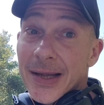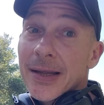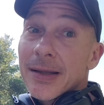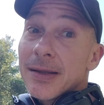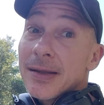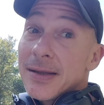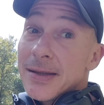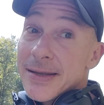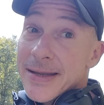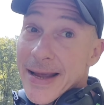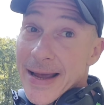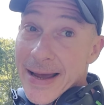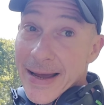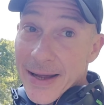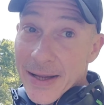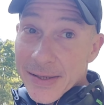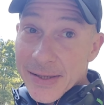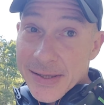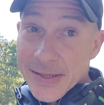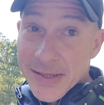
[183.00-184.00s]

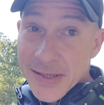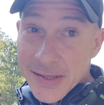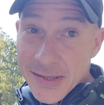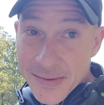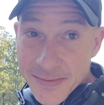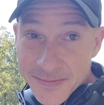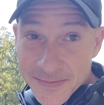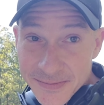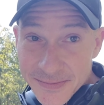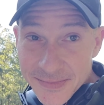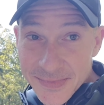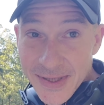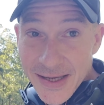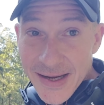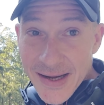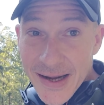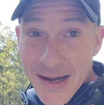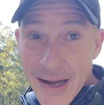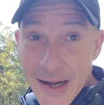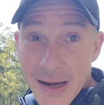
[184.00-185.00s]
Yes,
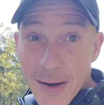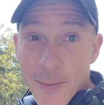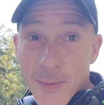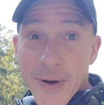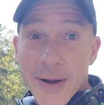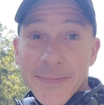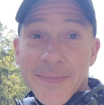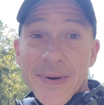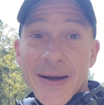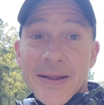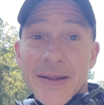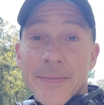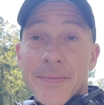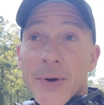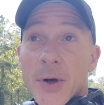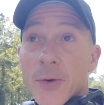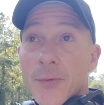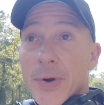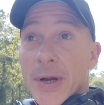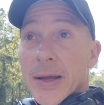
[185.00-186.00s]
I'm right by the
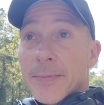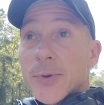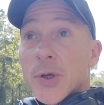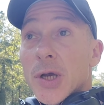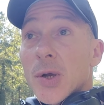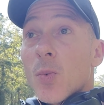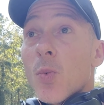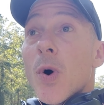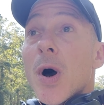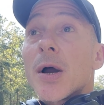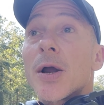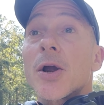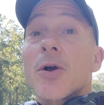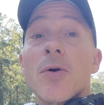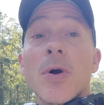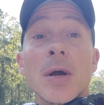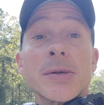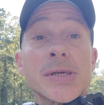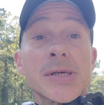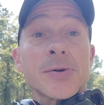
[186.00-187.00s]
boat ramp. You can walk
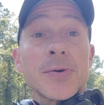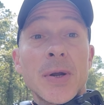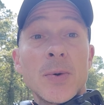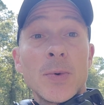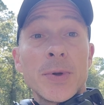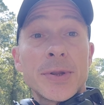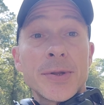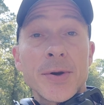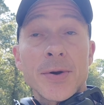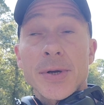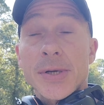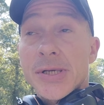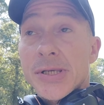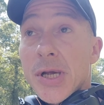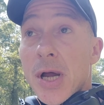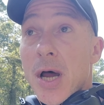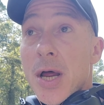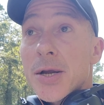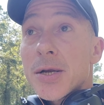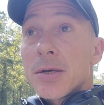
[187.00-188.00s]
across the street with your
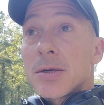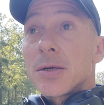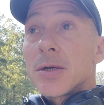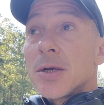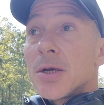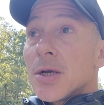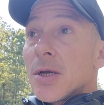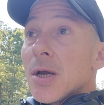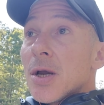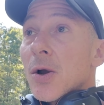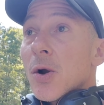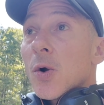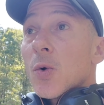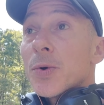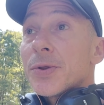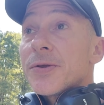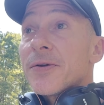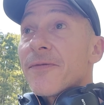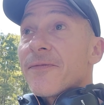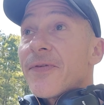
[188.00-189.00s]
son or
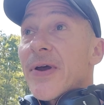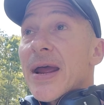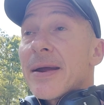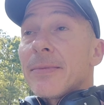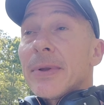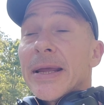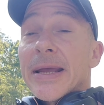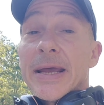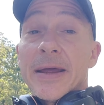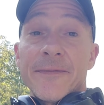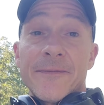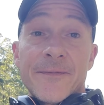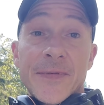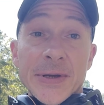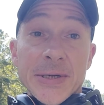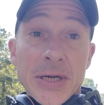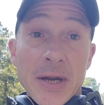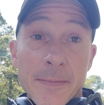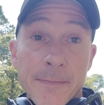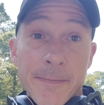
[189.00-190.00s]
with your family and
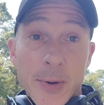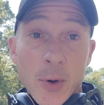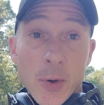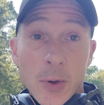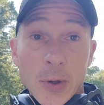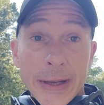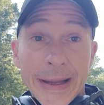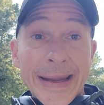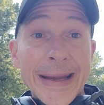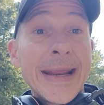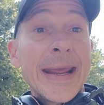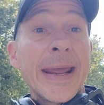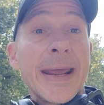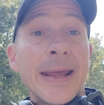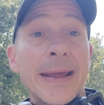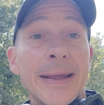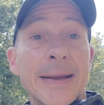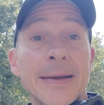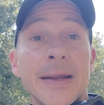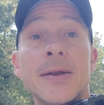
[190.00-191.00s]
fishing pole in
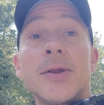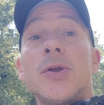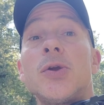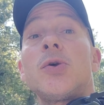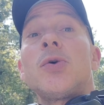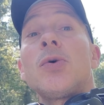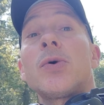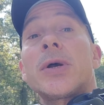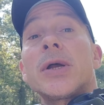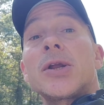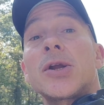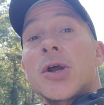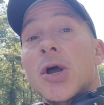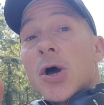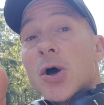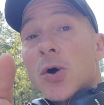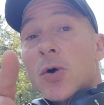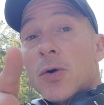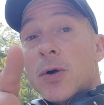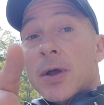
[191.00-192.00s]
hand, and you can
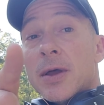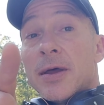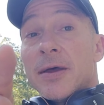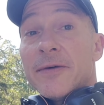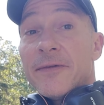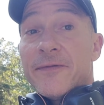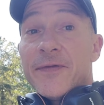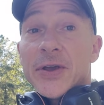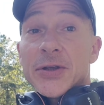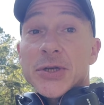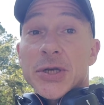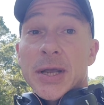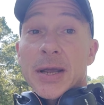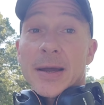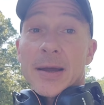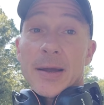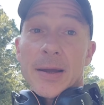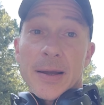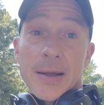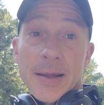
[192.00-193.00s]
go
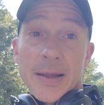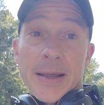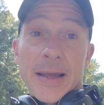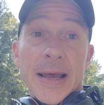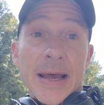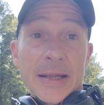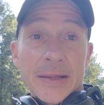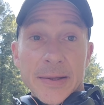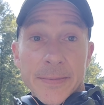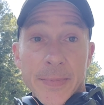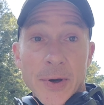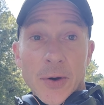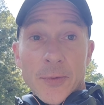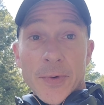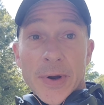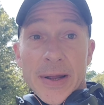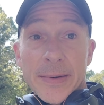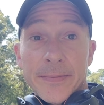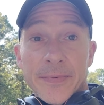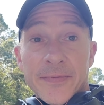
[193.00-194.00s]
fishing at the boat
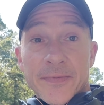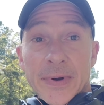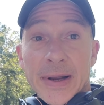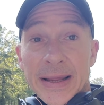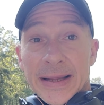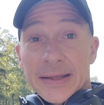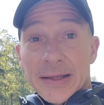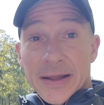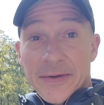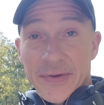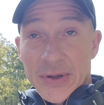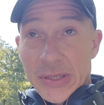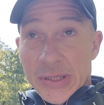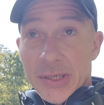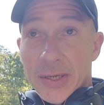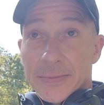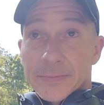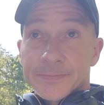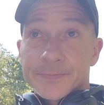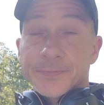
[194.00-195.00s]
ramp for Lake
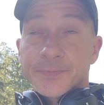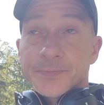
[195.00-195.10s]
Livingston.